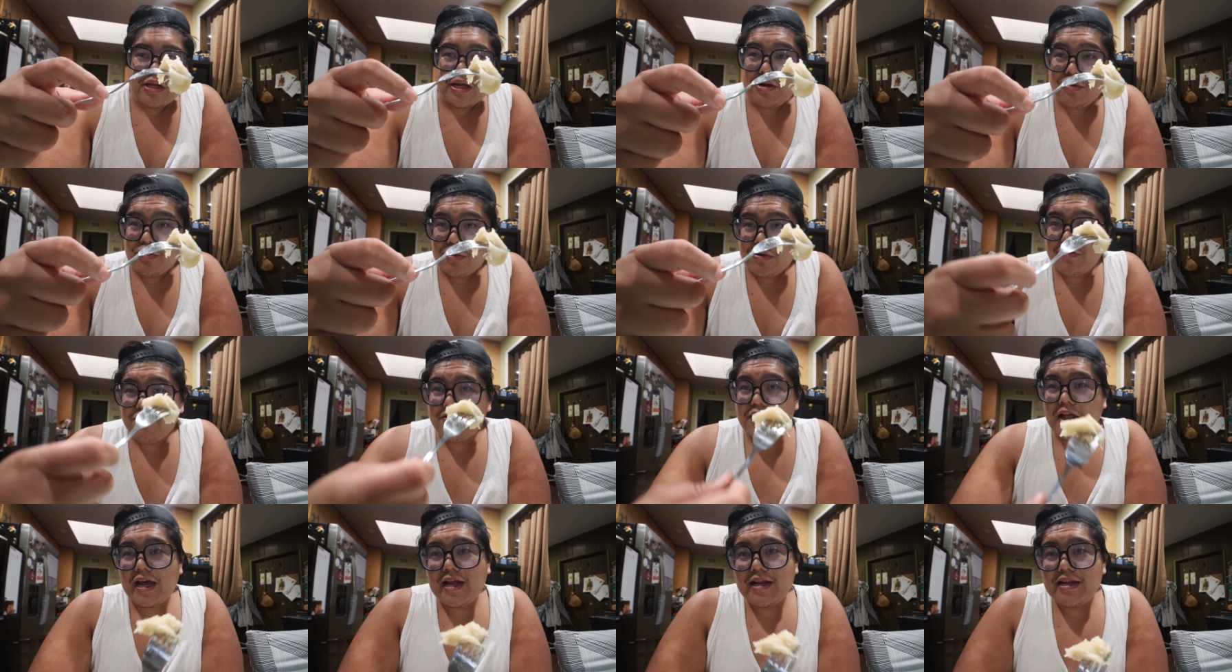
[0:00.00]
and it would
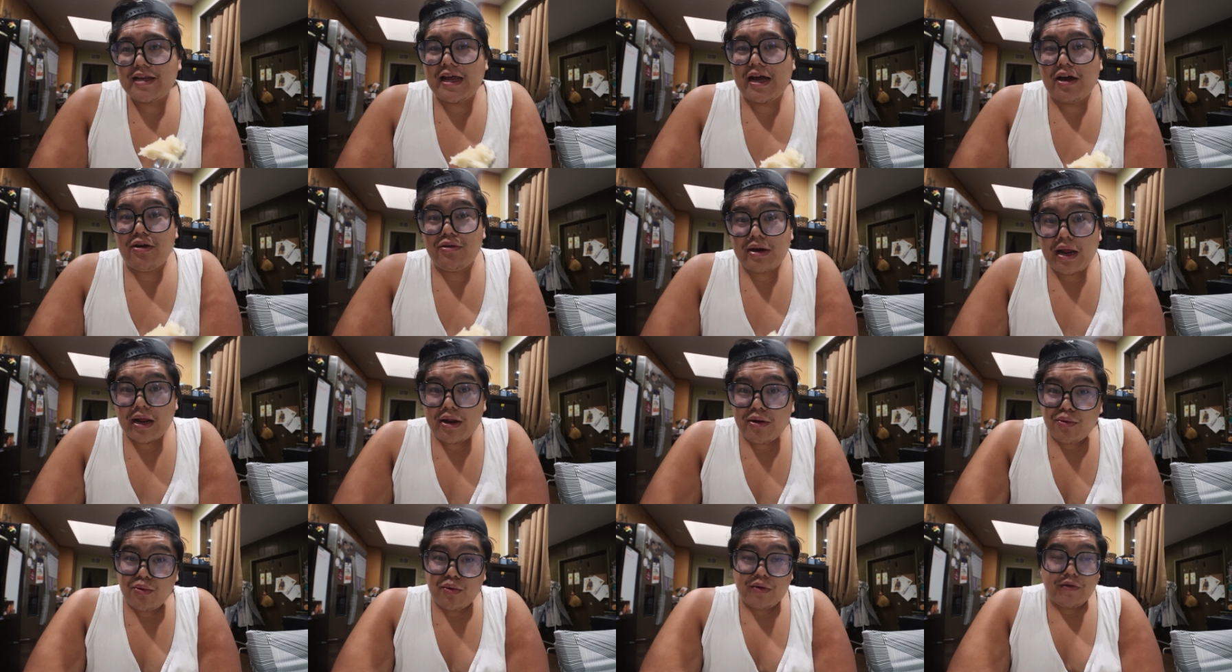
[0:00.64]
flatten out
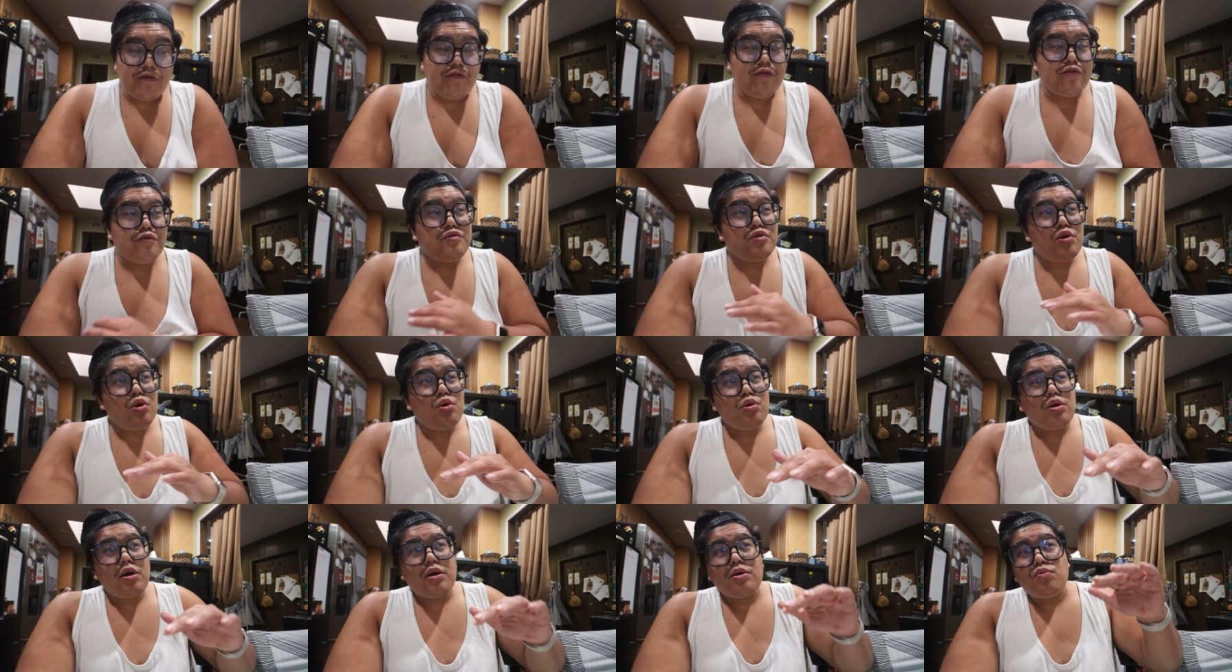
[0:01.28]
and it would
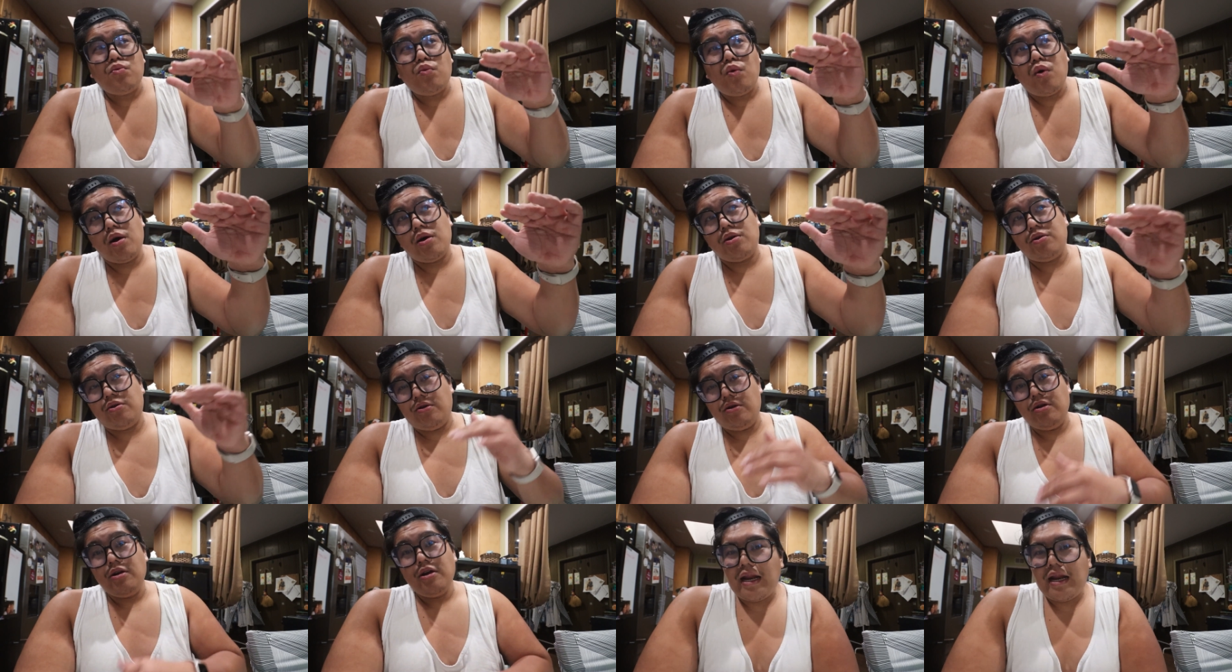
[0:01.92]
float on water.